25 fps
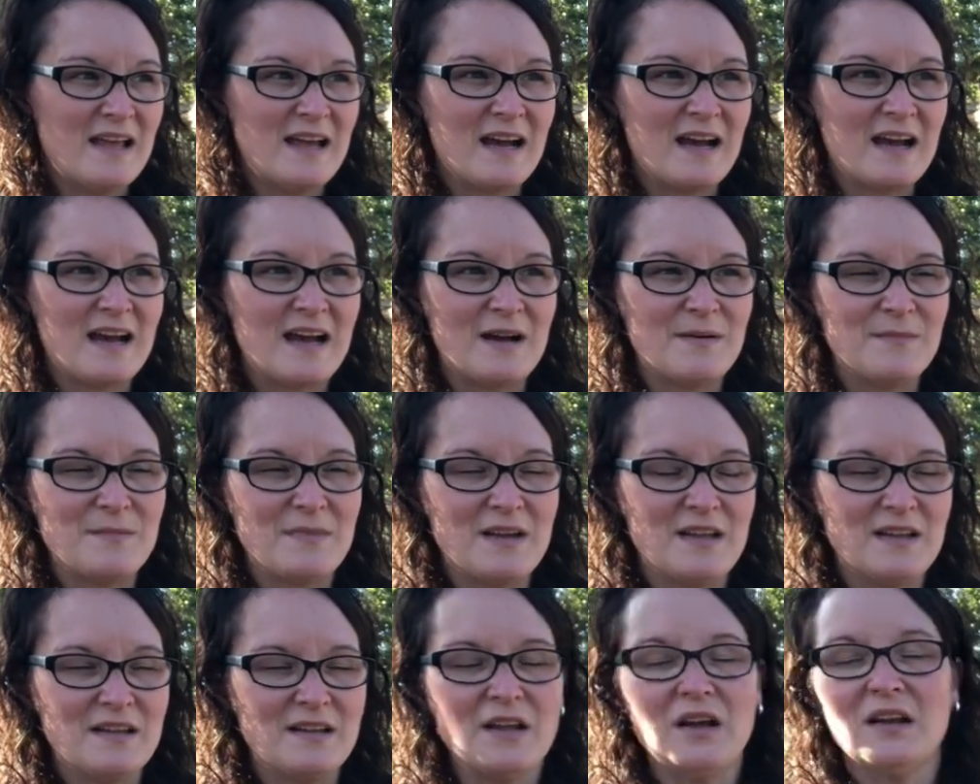Um,
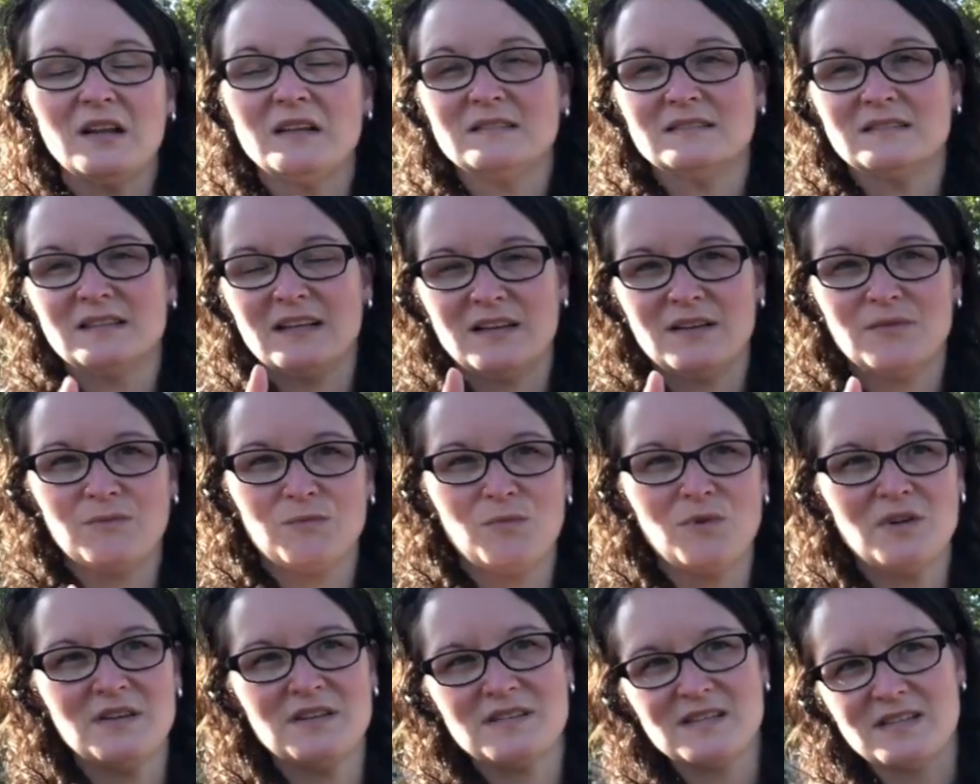
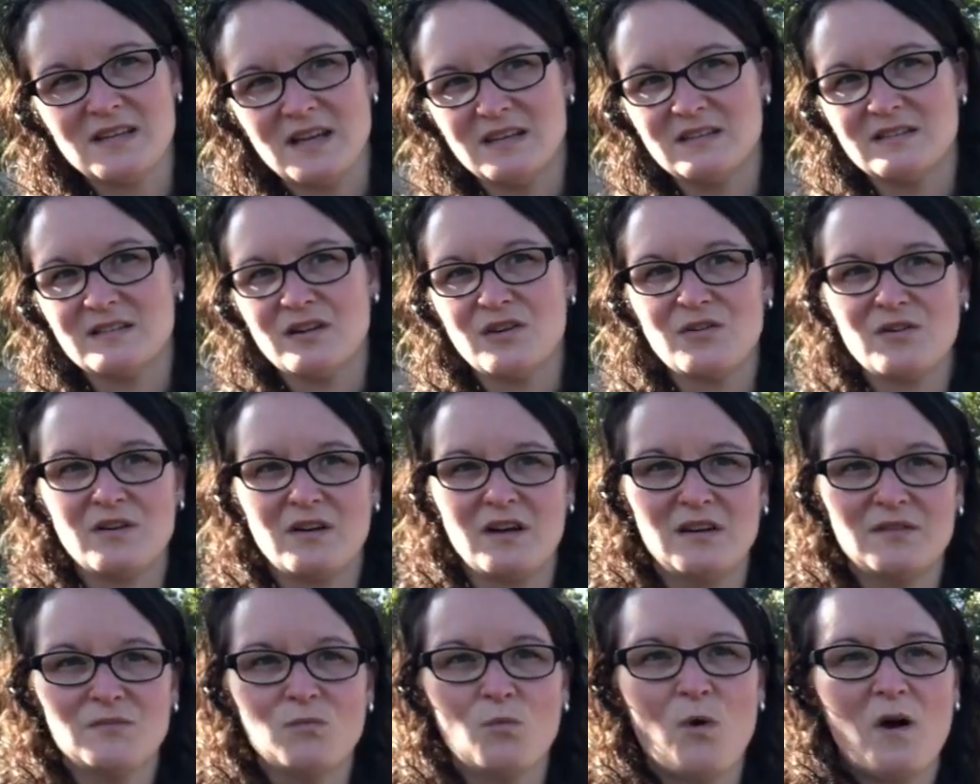one side note
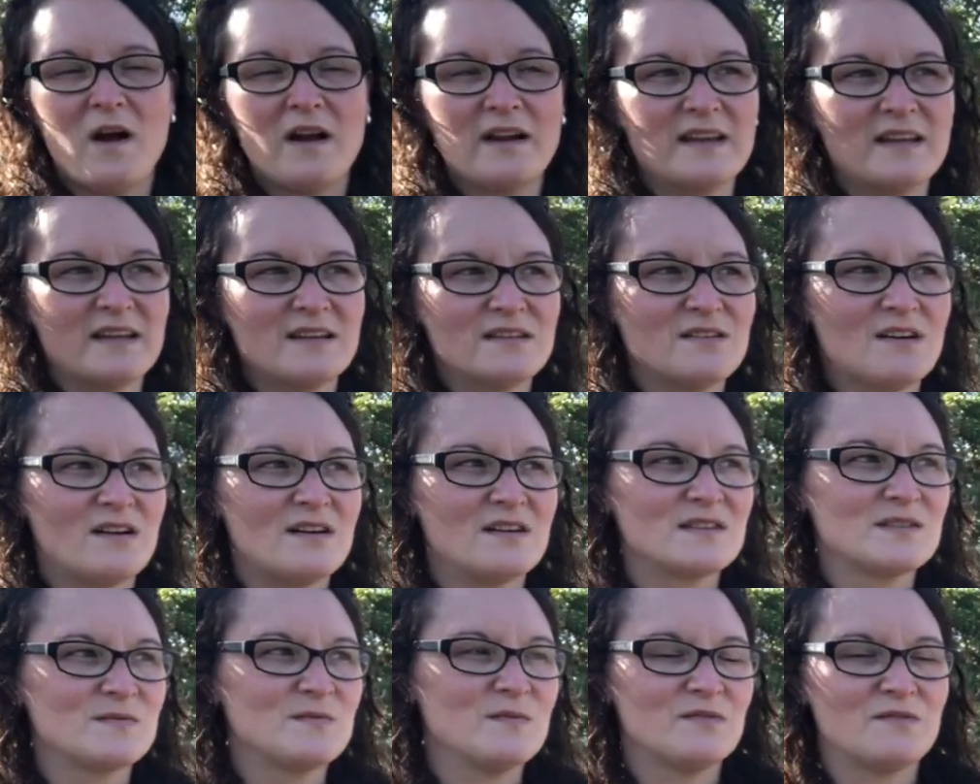on walking
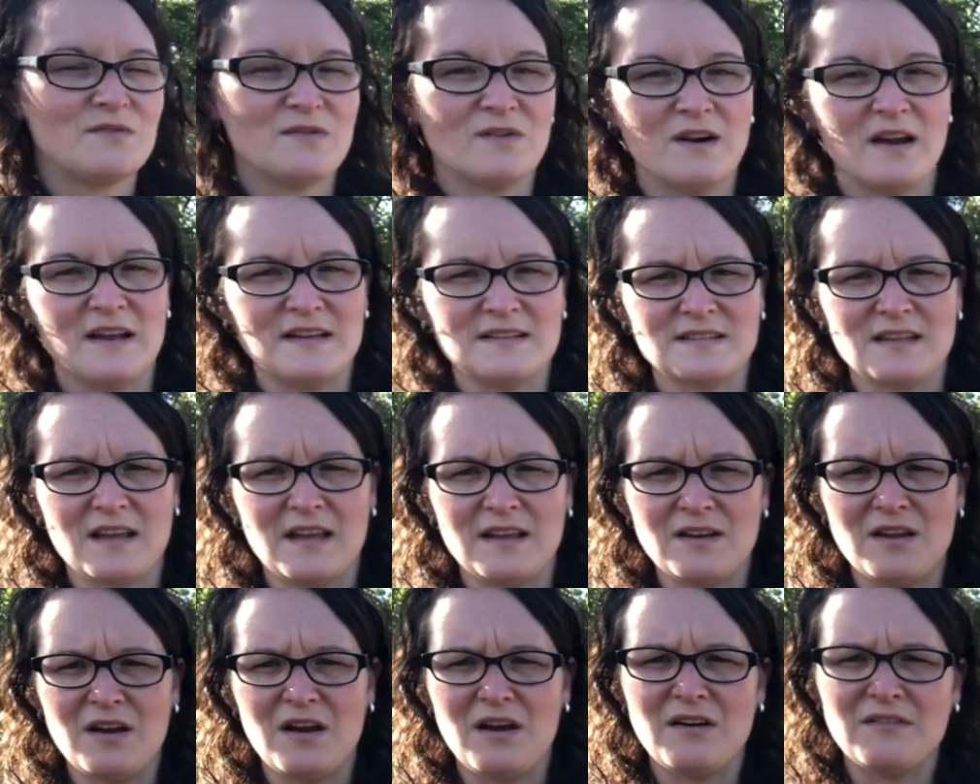dogs before I
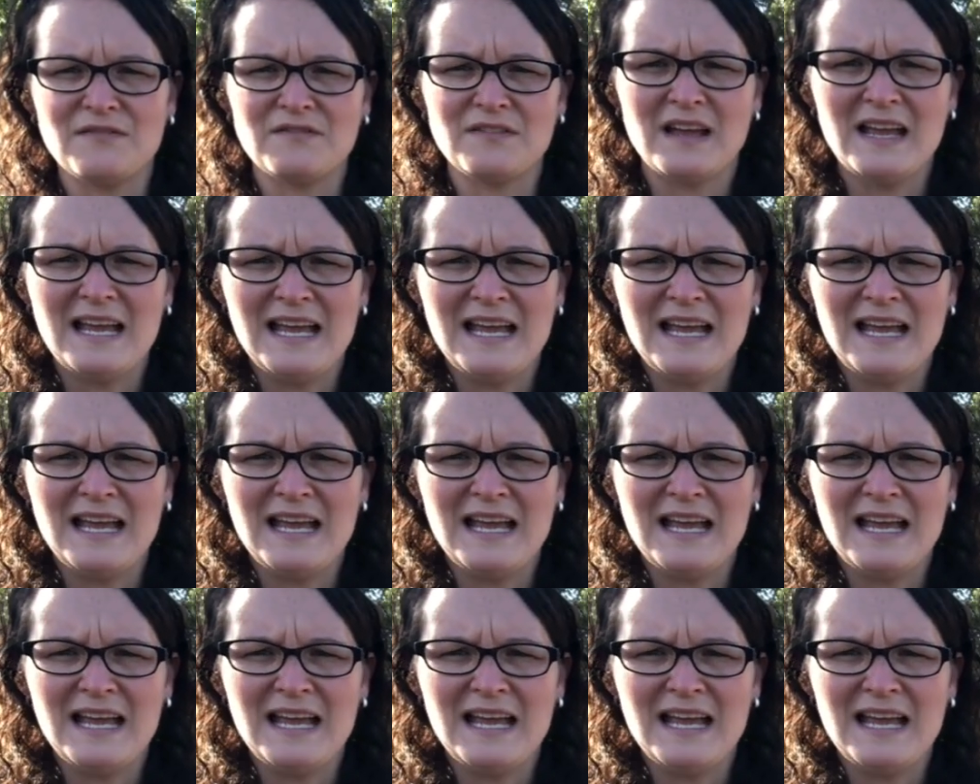sign off.